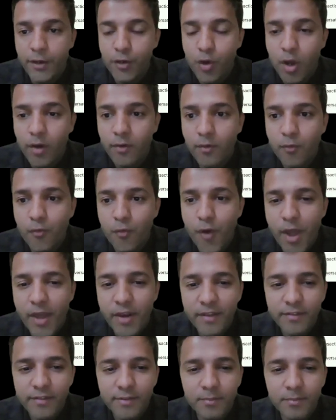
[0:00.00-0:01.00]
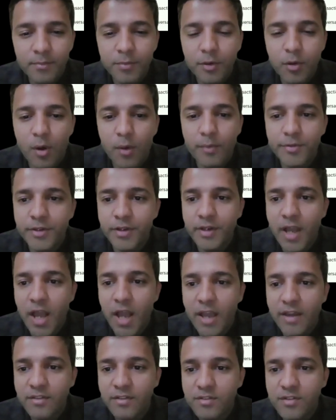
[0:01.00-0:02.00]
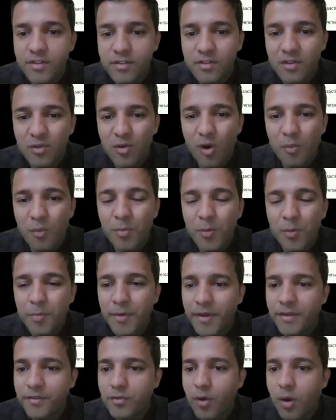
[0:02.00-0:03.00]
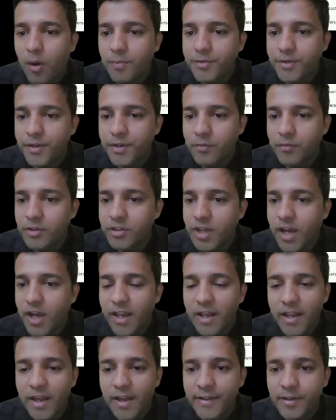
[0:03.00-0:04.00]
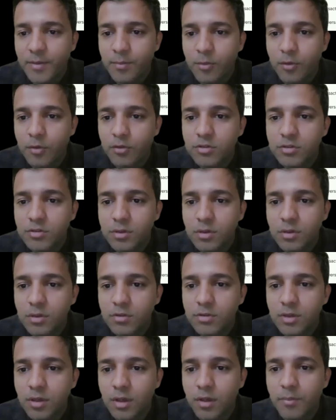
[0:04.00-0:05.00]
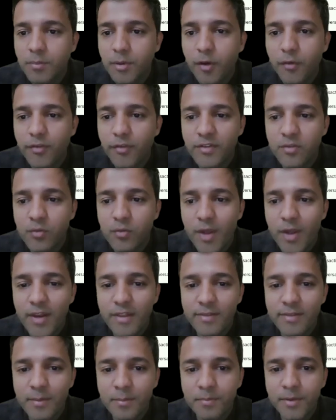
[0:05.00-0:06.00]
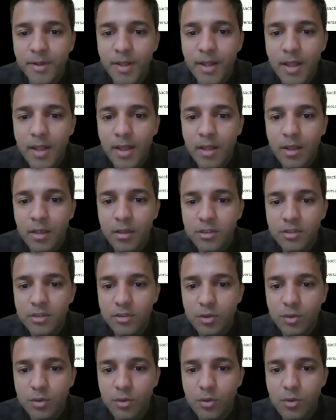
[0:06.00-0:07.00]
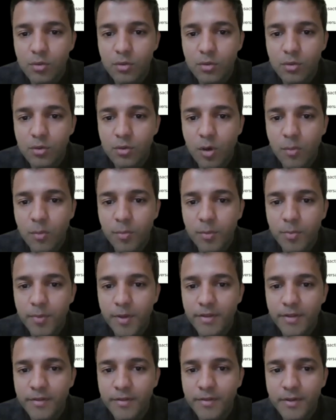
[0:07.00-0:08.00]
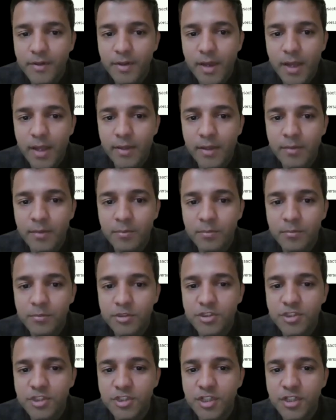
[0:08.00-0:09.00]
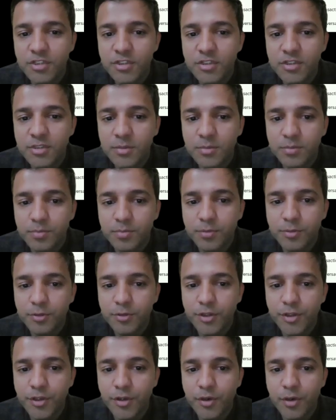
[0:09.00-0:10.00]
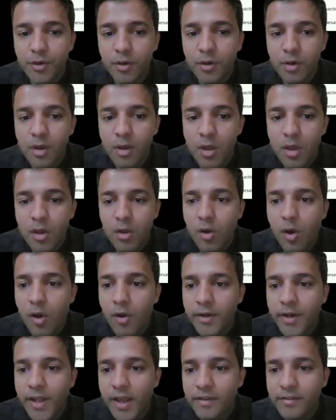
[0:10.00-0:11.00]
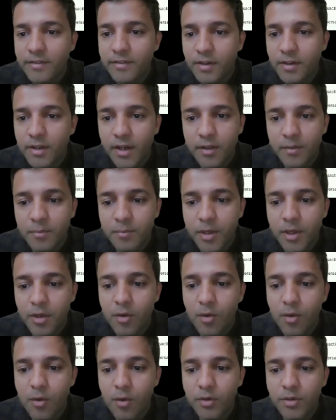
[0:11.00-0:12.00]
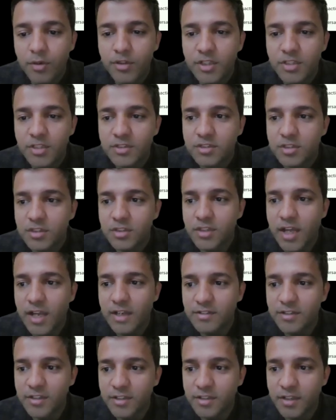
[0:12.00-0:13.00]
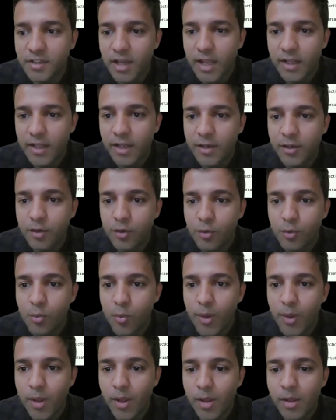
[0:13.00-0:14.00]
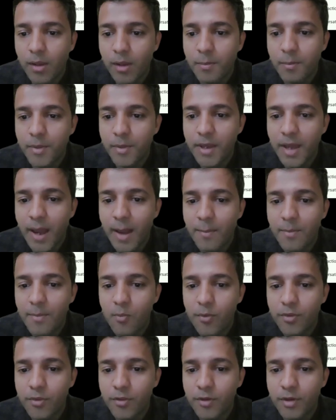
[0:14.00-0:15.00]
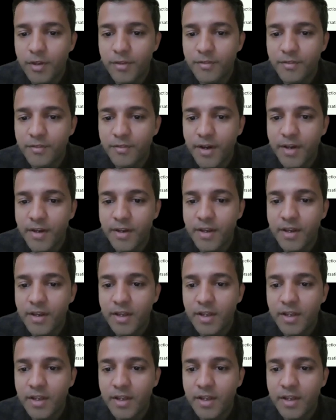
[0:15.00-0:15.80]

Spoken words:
And you have a very simple option, guys, just a copy paste option, which I like the most because it's very simple. Just go to copy paste and then just put your contacts here and bingo, just that's it. And then you will be up with your list, right?